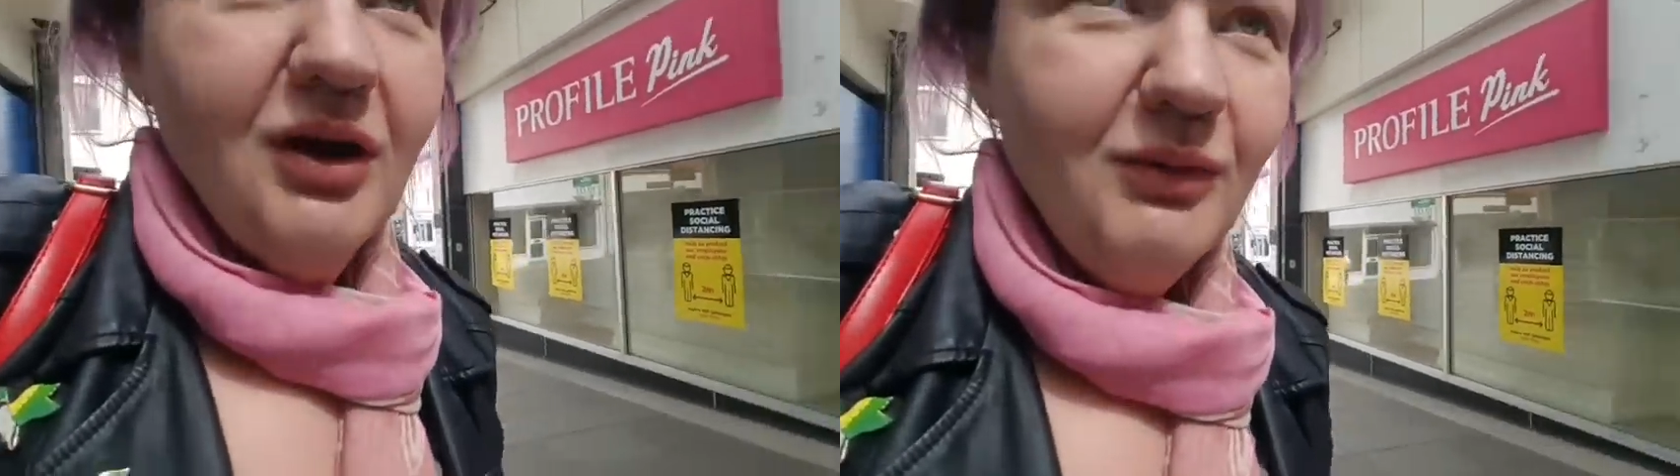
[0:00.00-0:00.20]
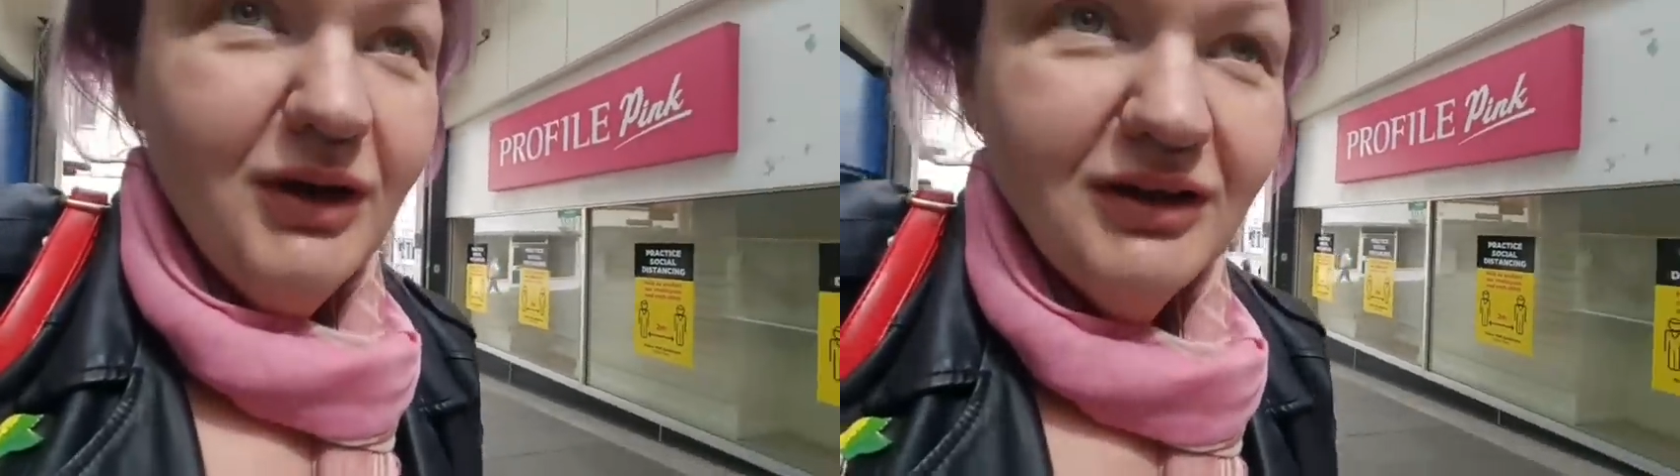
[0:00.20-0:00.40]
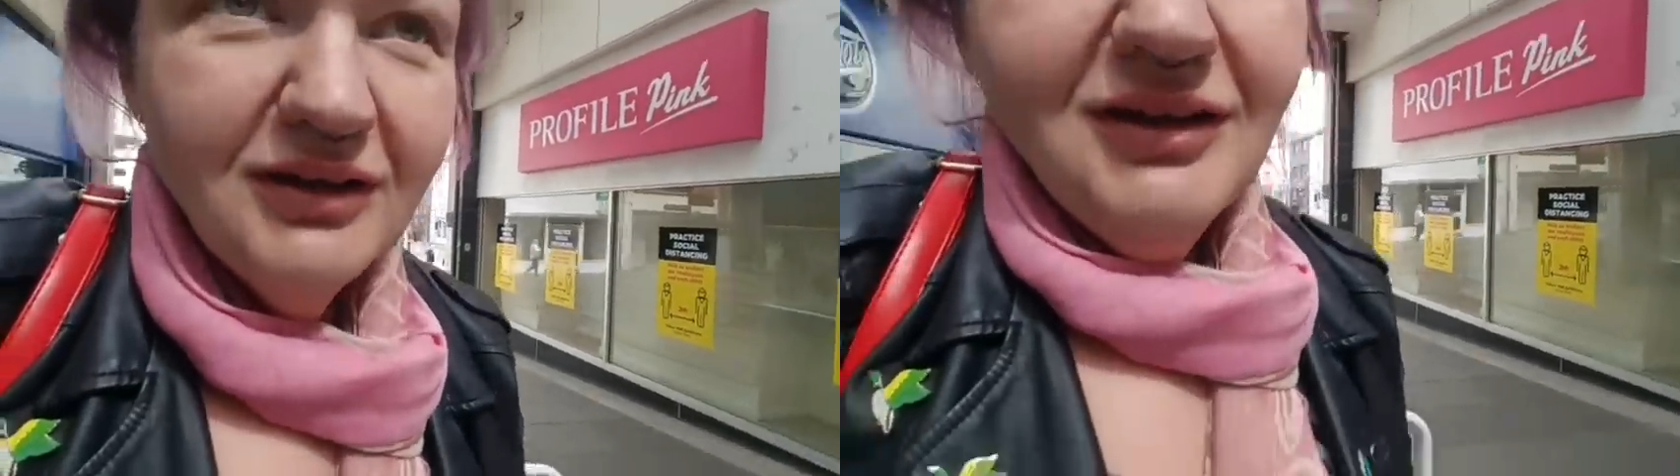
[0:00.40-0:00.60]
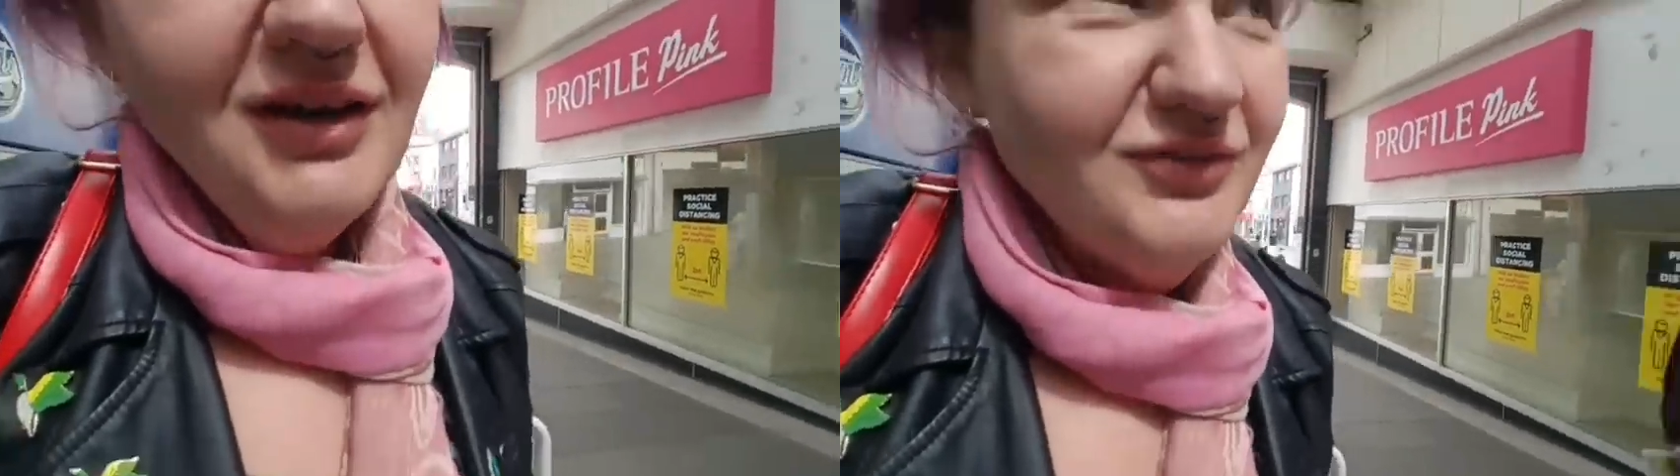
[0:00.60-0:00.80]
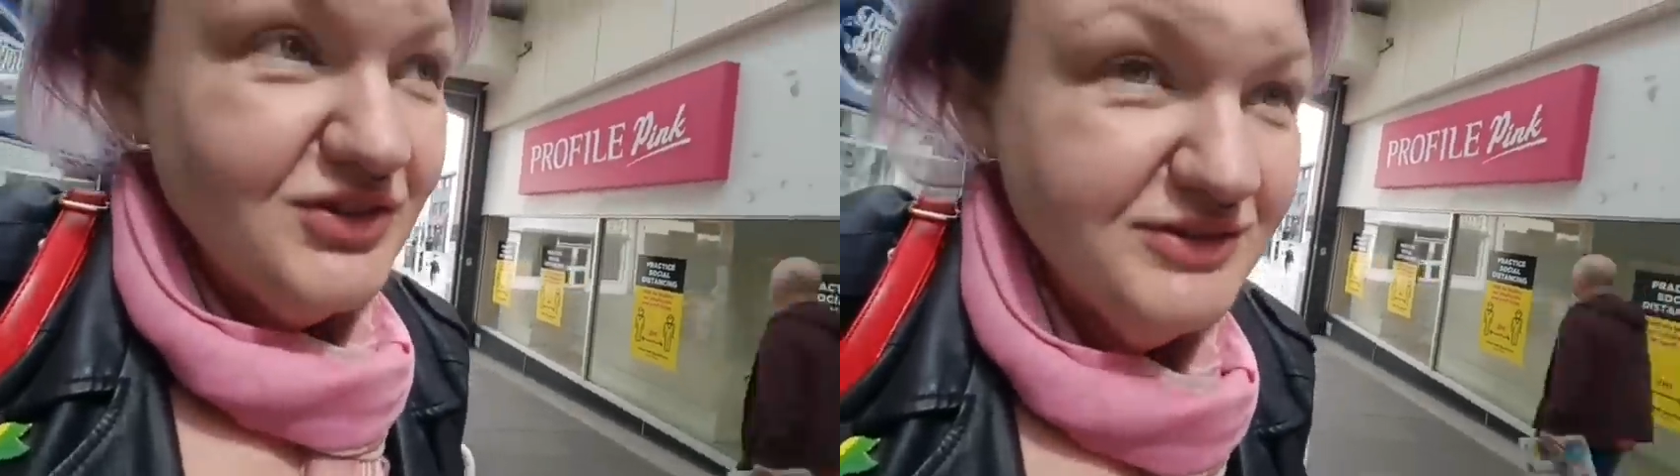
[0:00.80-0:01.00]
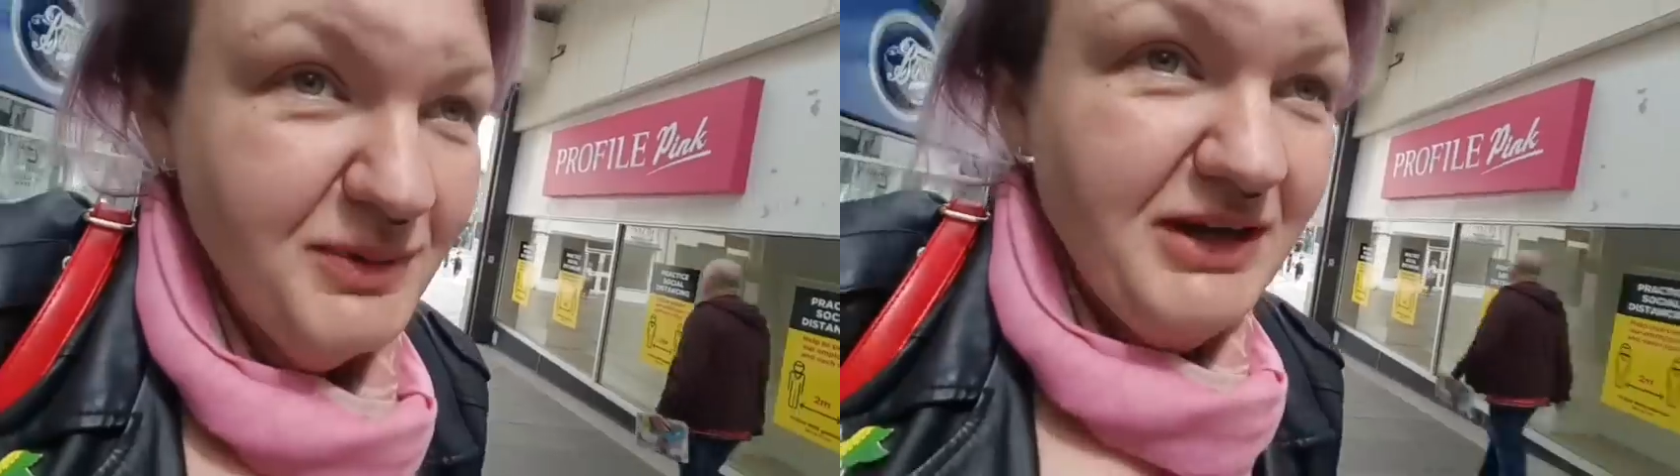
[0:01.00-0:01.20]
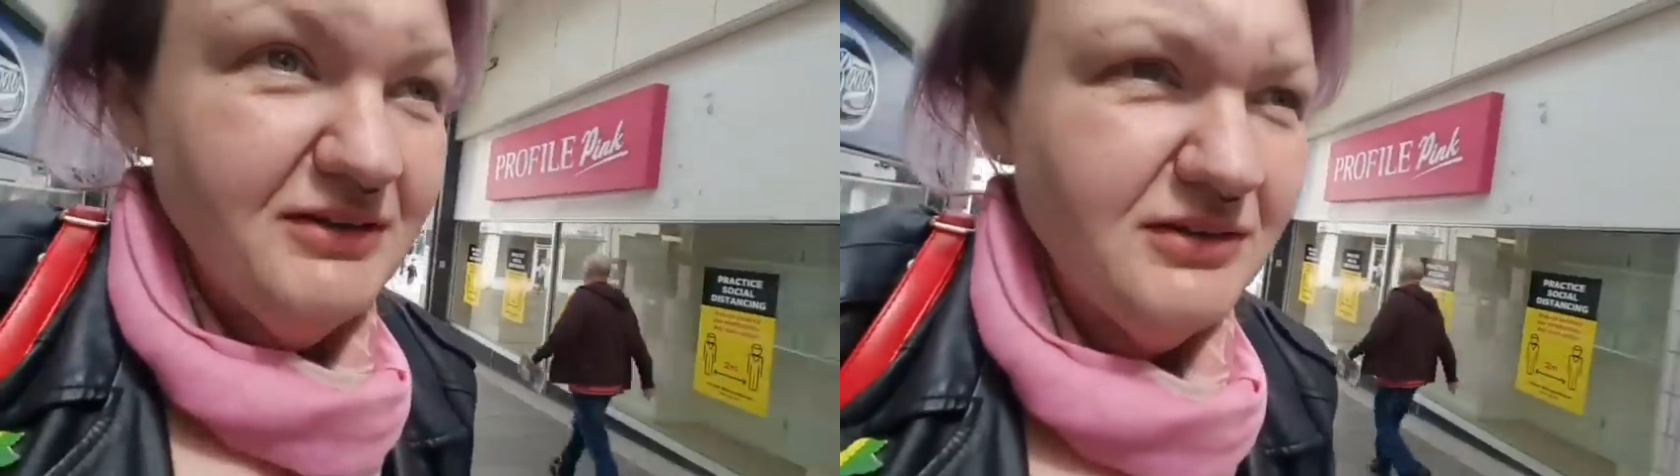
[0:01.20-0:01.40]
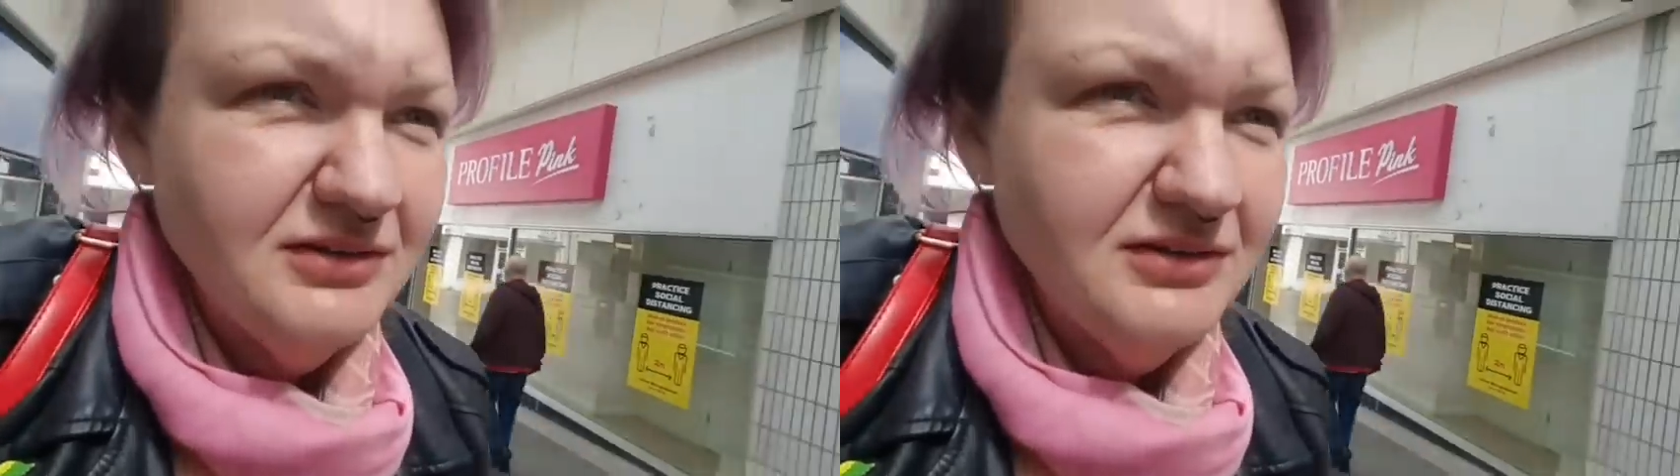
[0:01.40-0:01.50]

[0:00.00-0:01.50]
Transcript: Well, I've just spent